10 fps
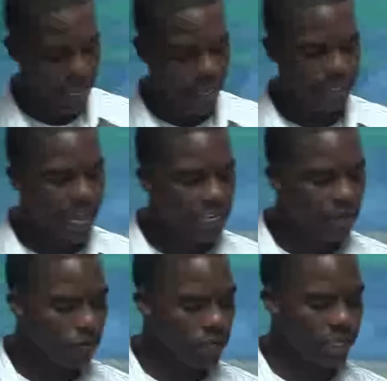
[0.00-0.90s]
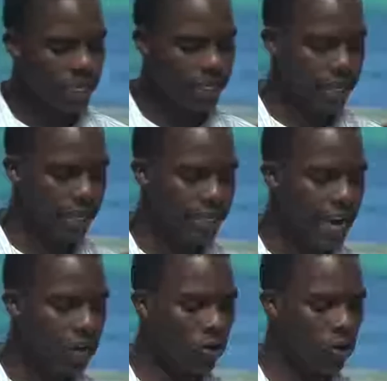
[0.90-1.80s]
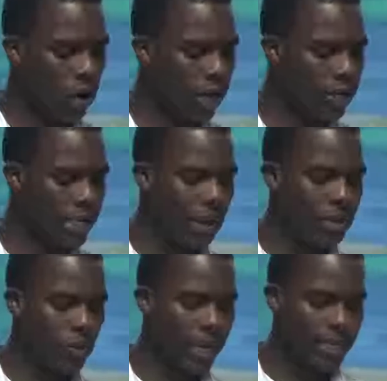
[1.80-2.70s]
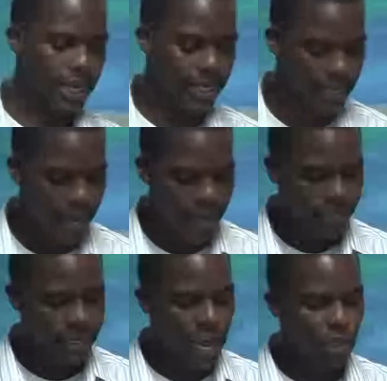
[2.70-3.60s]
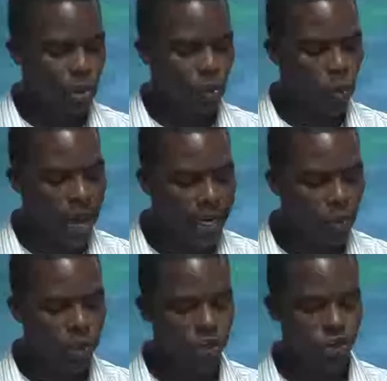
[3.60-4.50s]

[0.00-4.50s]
It says in verse 16 in 2 Chronicles chapter 26, it says, But when he was